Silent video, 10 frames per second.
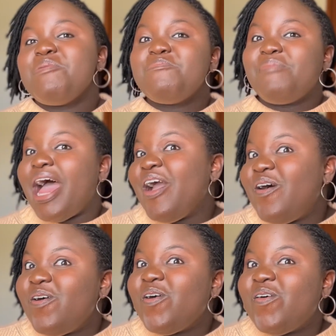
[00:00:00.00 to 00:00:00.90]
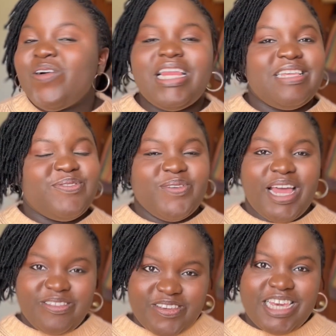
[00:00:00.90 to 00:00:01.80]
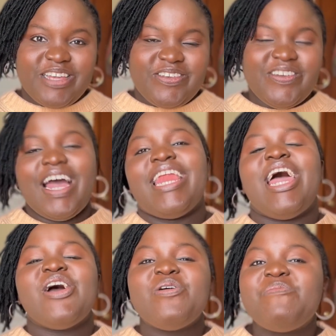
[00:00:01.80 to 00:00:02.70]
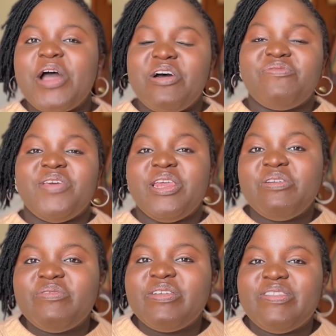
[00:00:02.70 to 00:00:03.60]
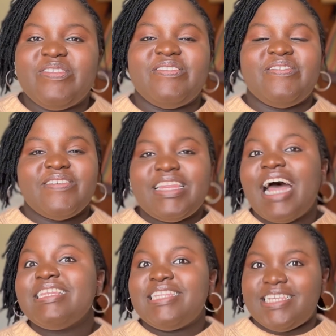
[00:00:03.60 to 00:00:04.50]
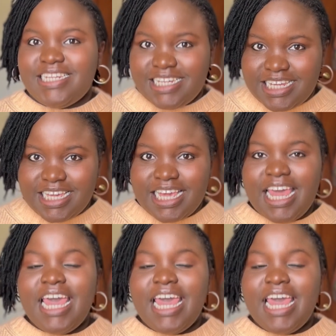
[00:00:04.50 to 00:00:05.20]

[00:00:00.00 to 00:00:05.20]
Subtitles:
My own goal is to educate you, and I hope I have been able to do that today.